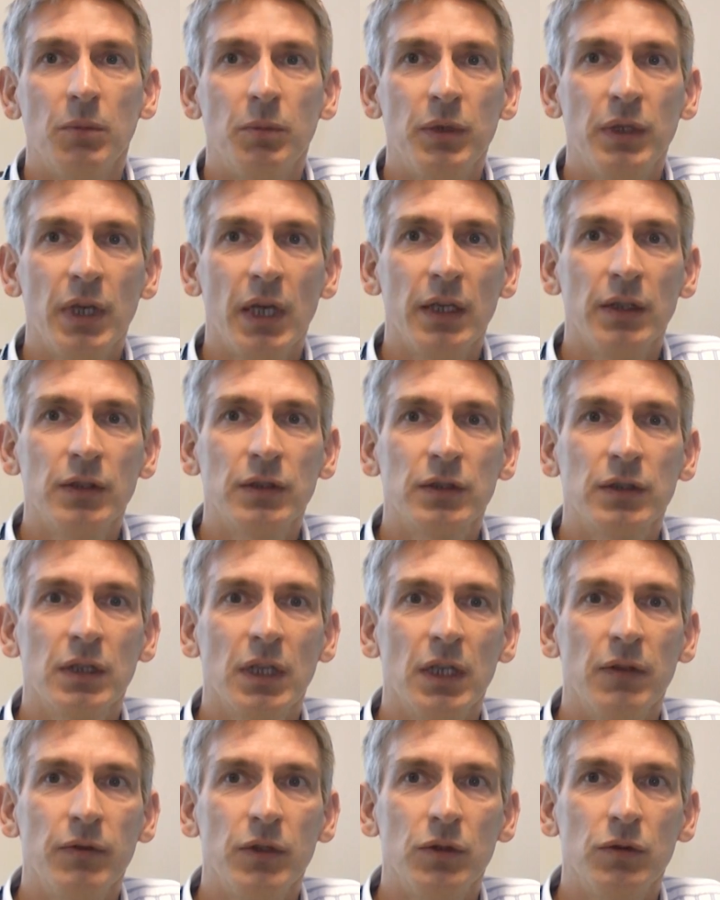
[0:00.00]
PAs
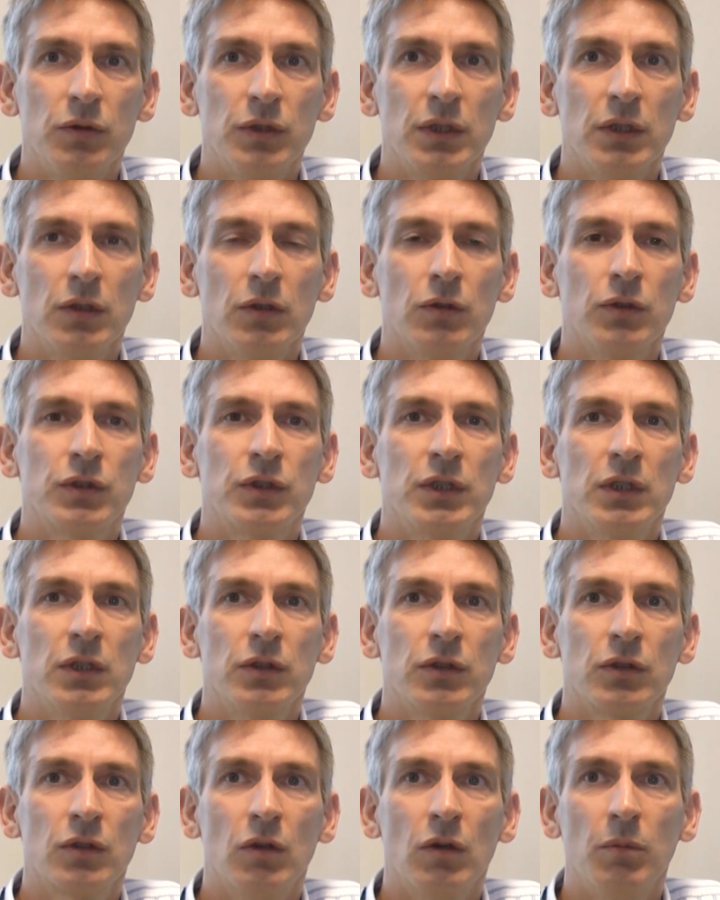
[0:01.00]
and we're using an
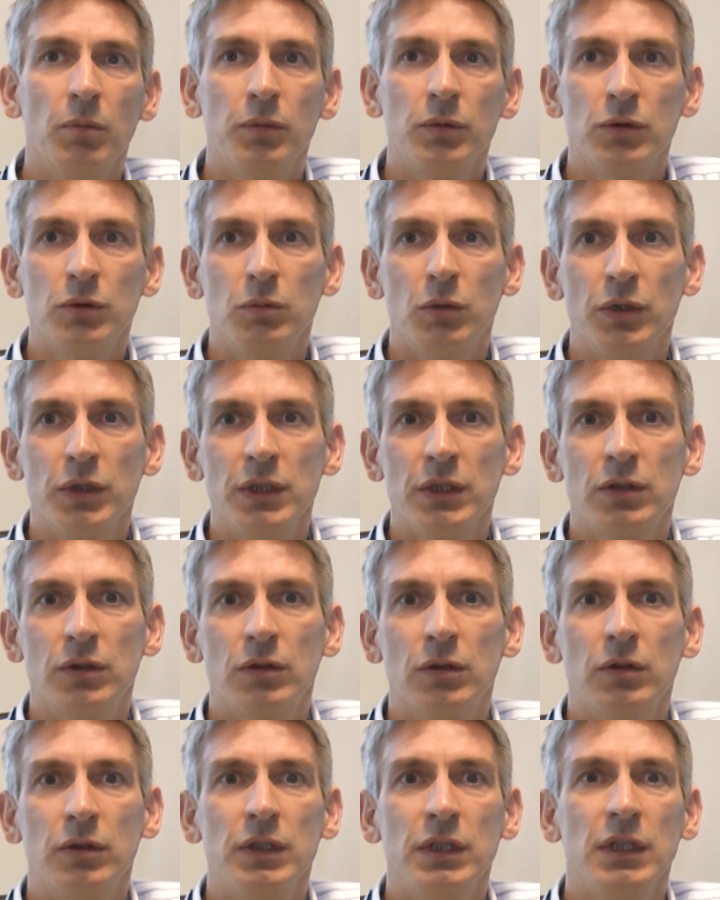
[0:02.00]
oscilloscope to
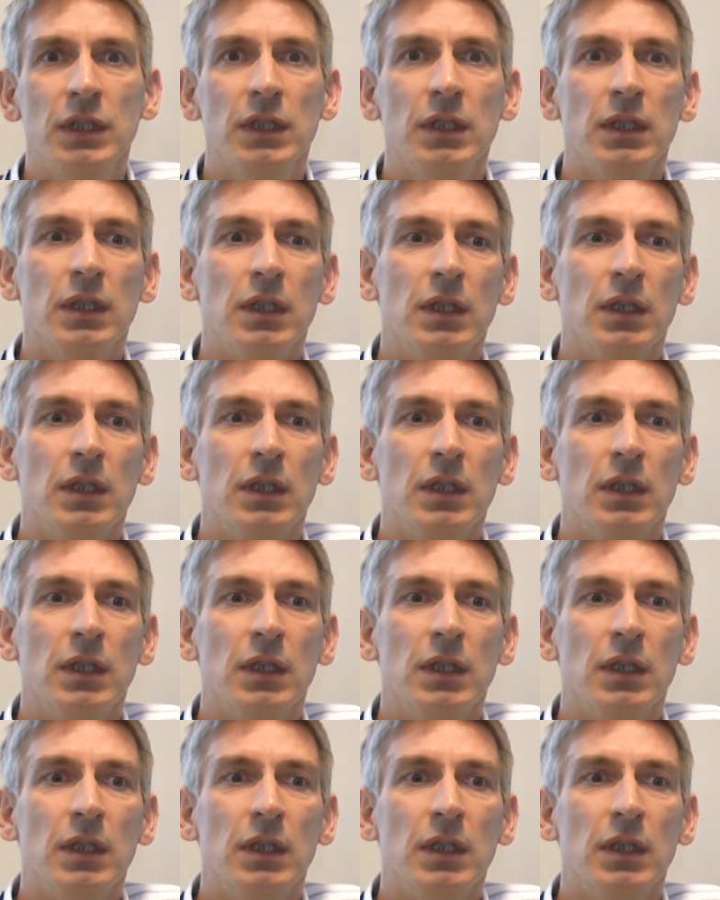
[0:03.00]
monitor the,